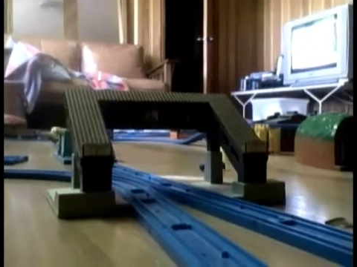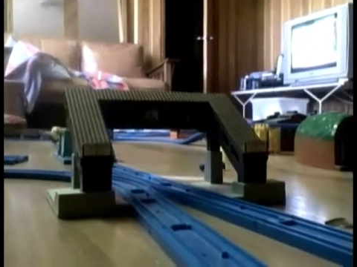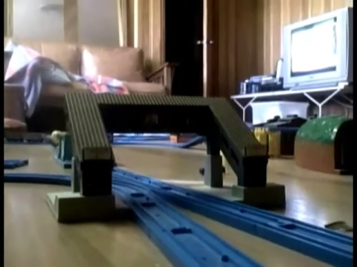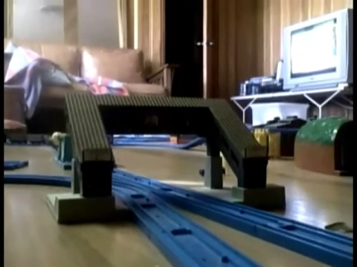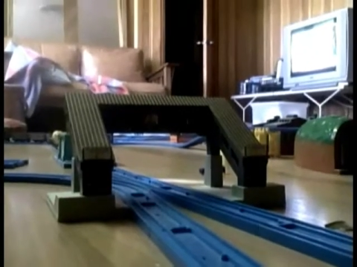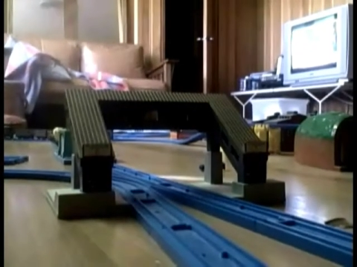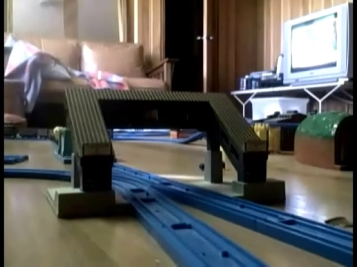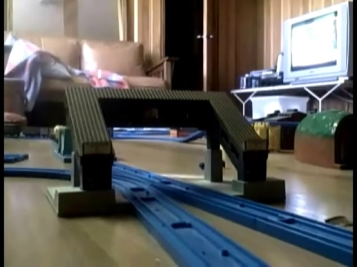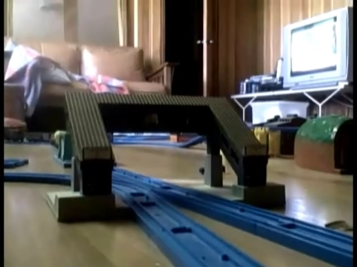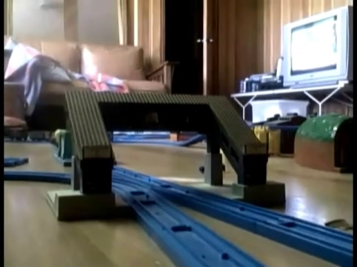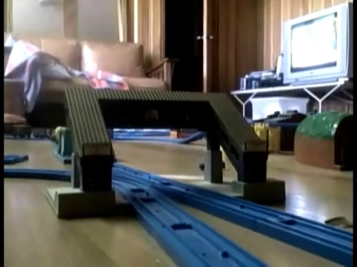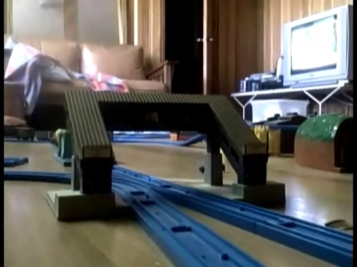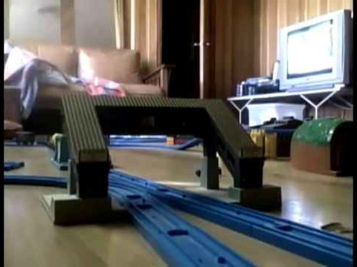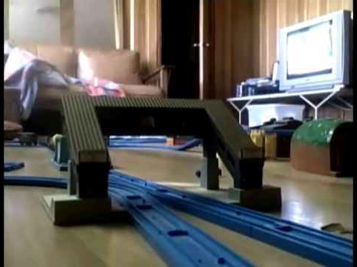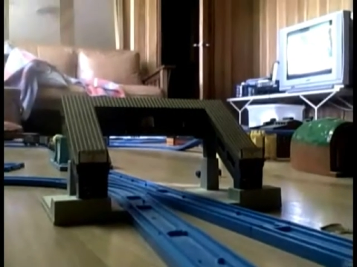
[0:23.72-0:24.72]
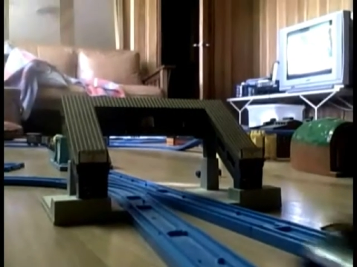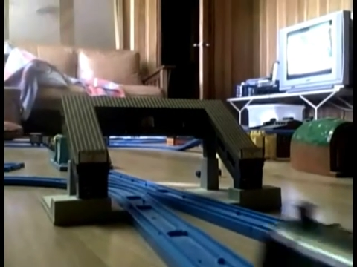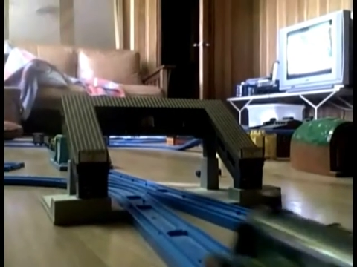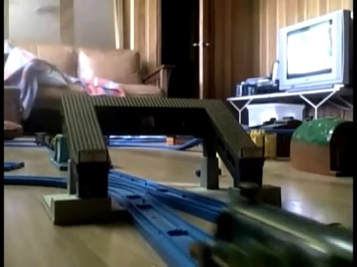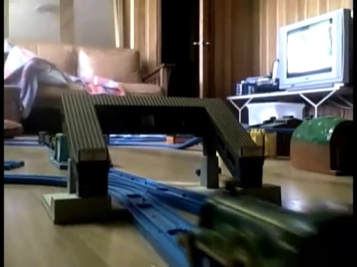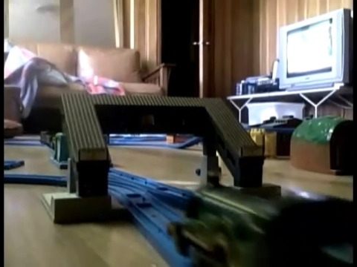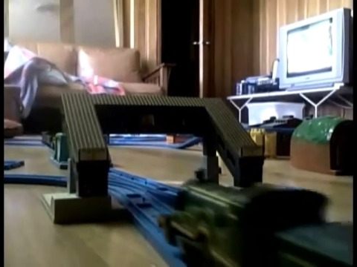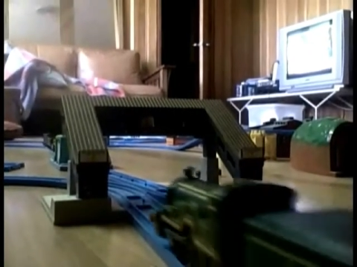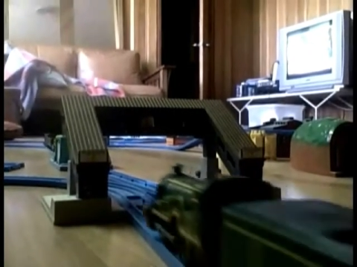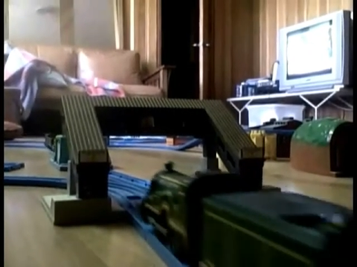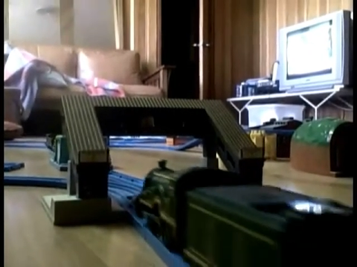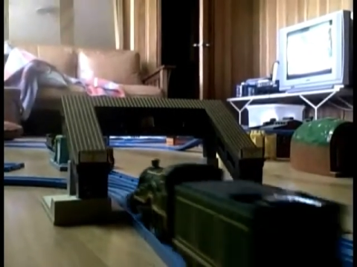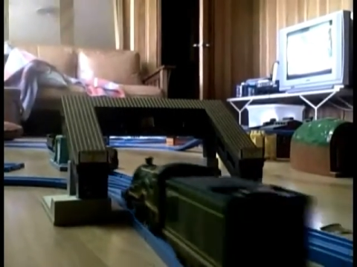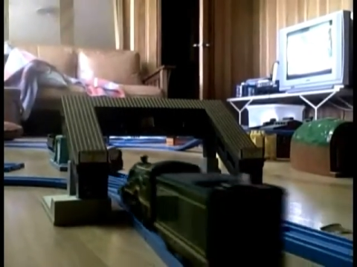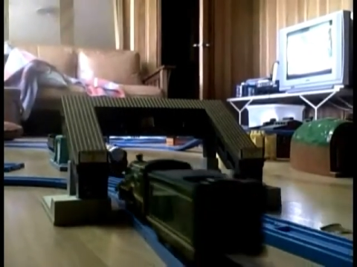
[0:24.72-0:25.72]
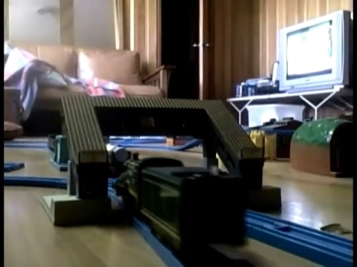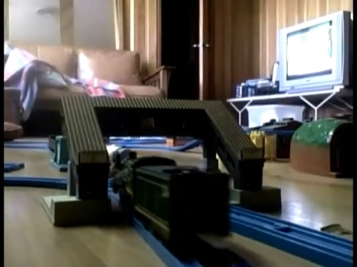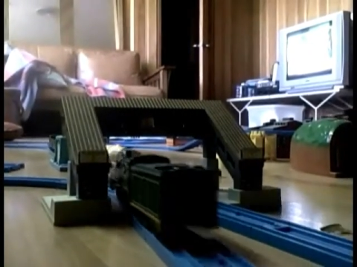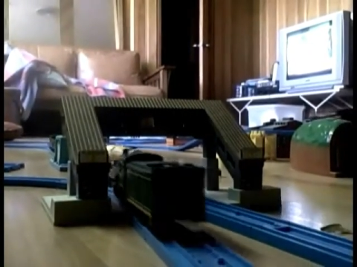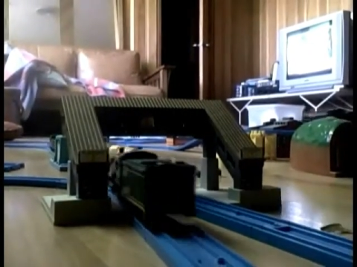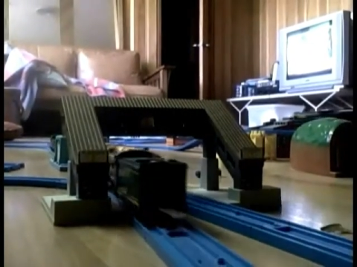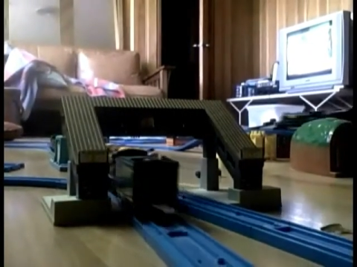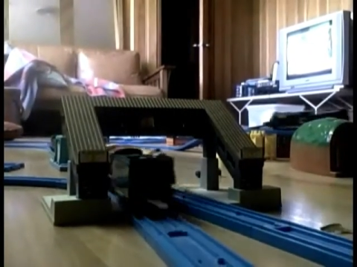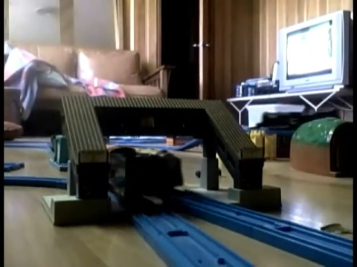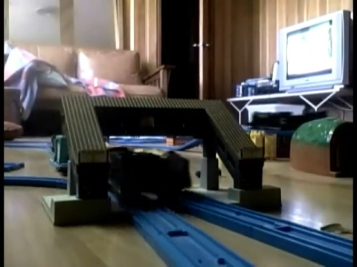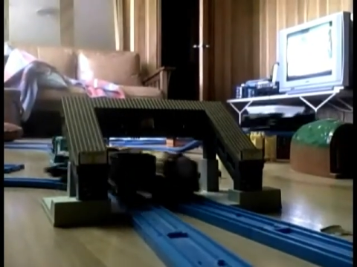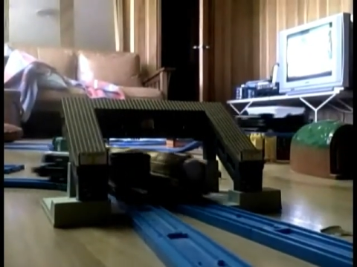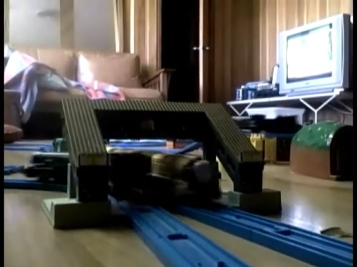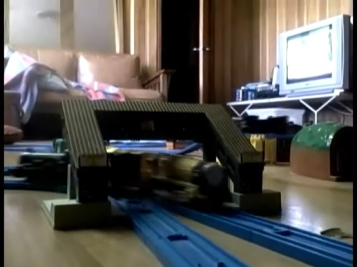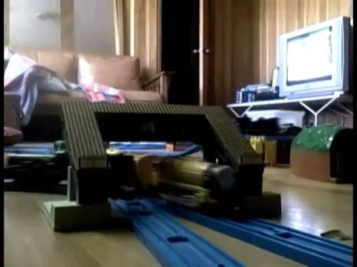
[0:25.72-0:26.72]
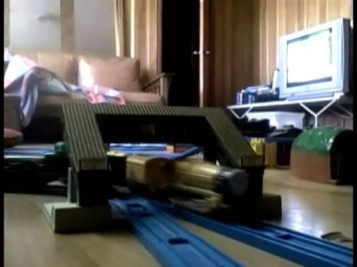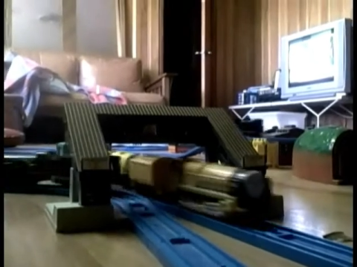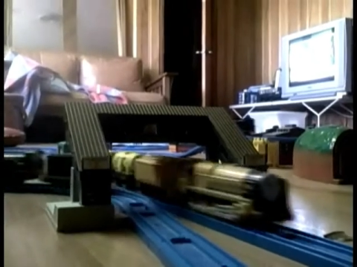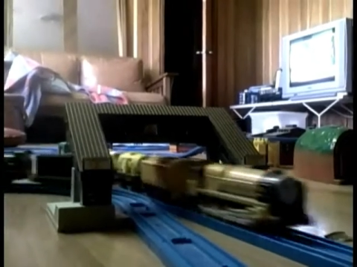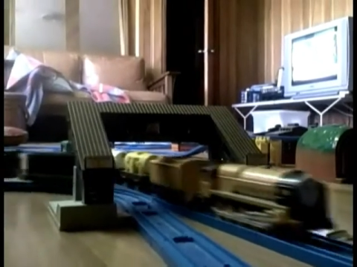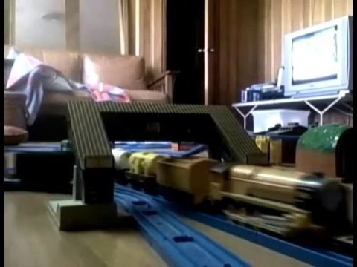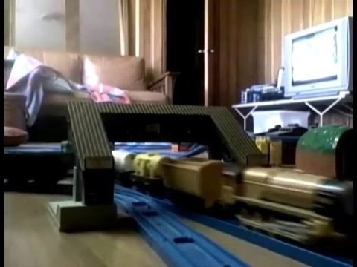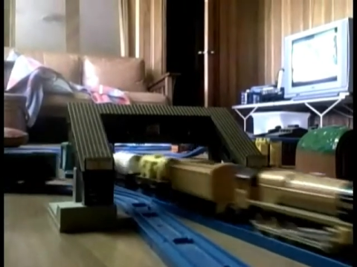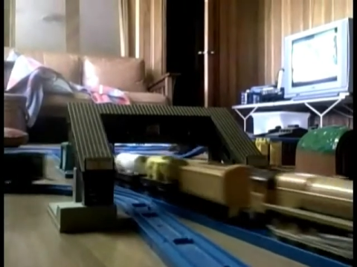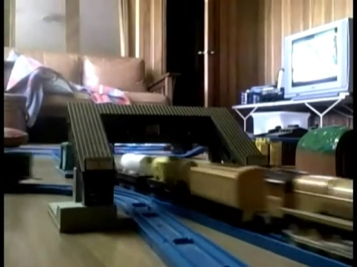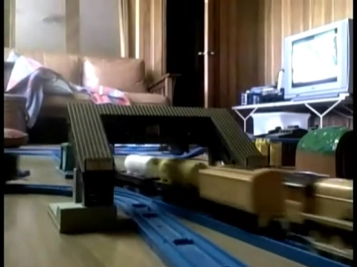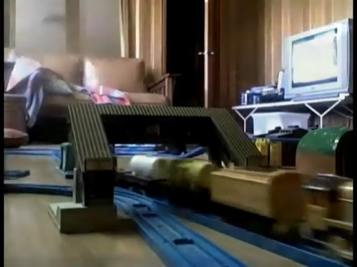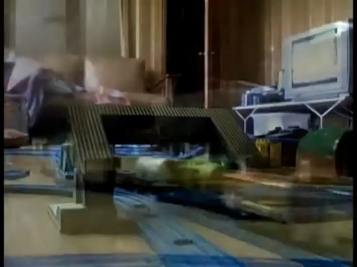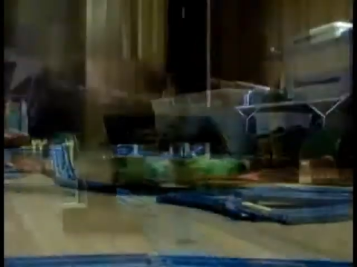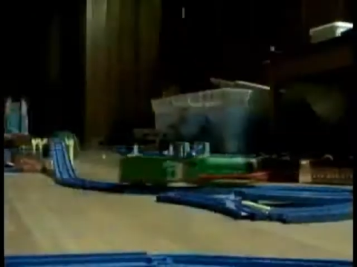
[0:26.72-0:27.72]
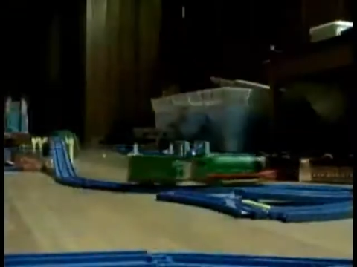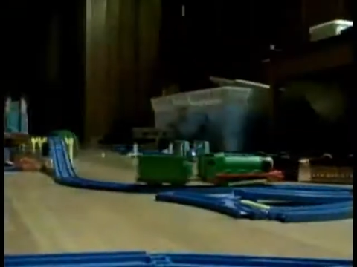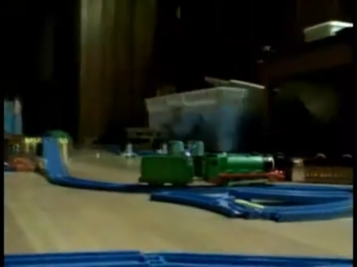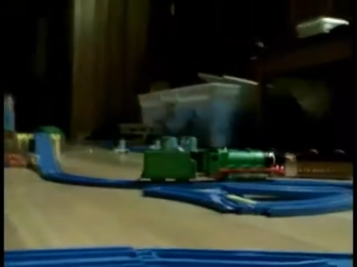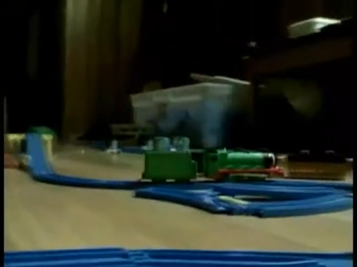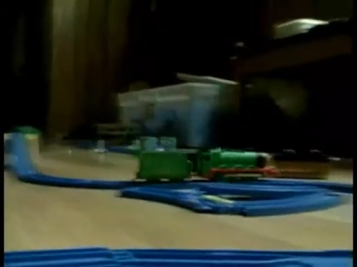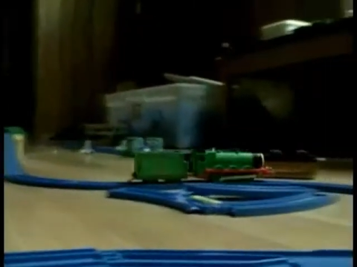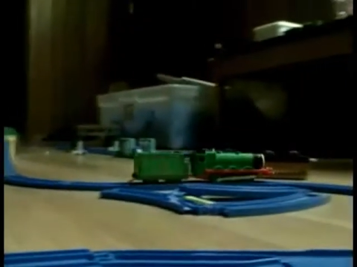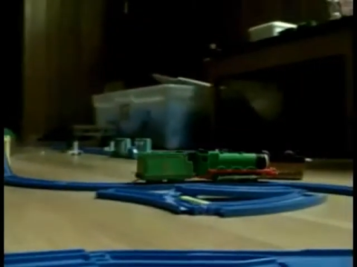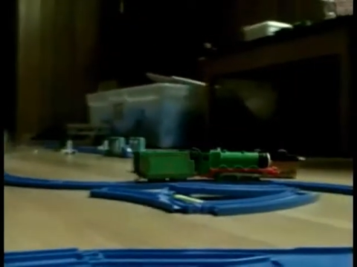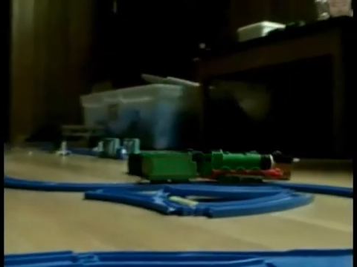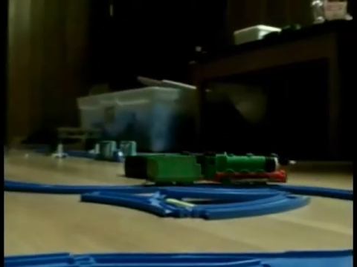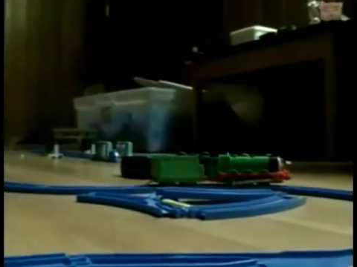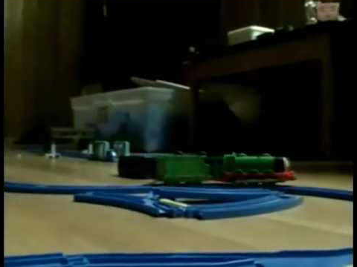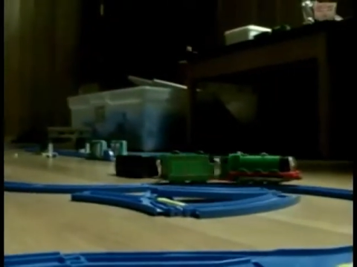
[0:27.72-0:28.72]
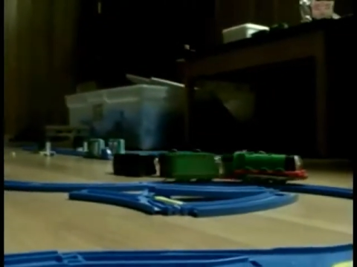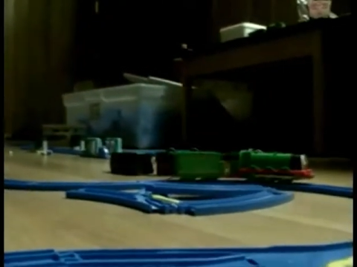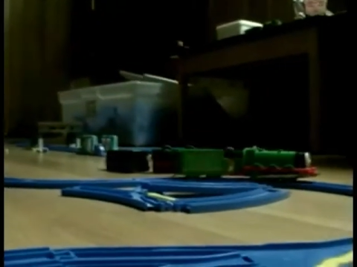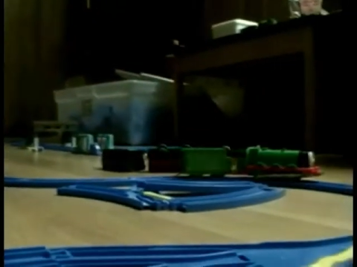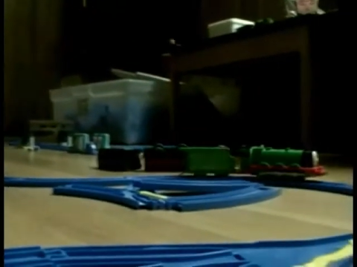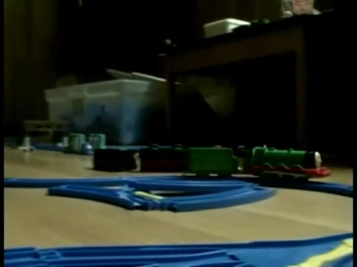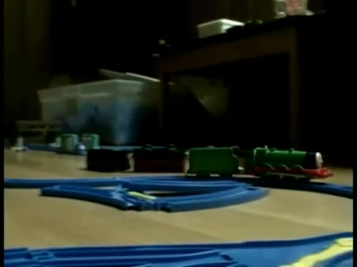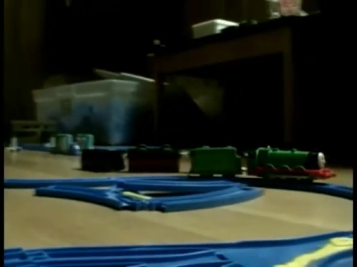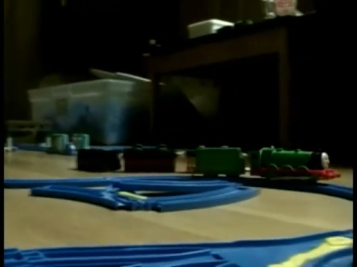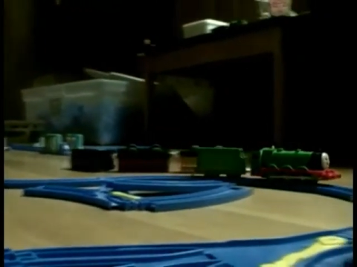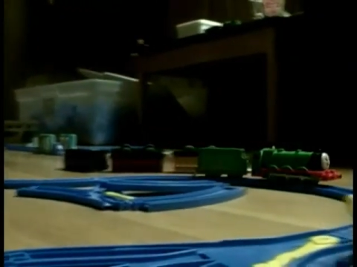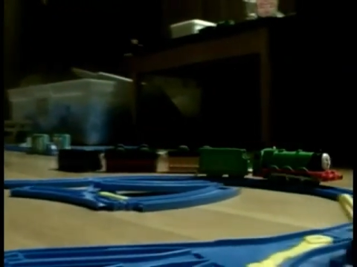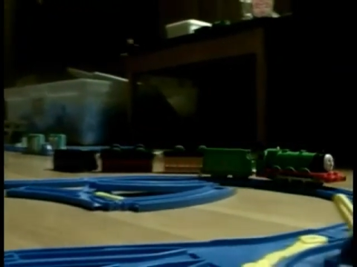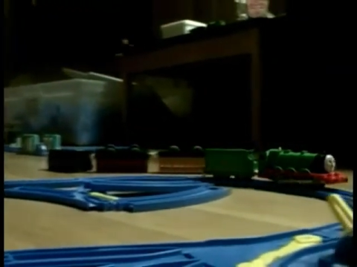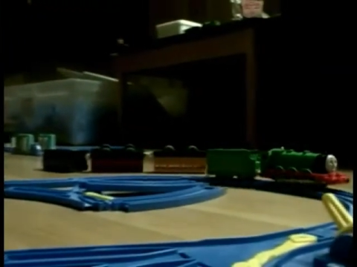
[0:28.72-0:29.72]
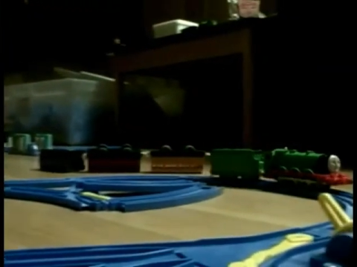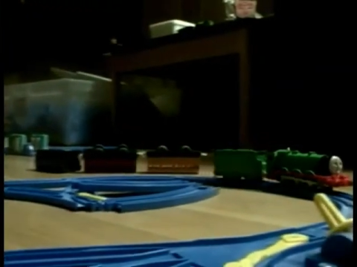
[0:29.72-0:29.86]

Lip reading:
No face is visible, so there are no lips to read.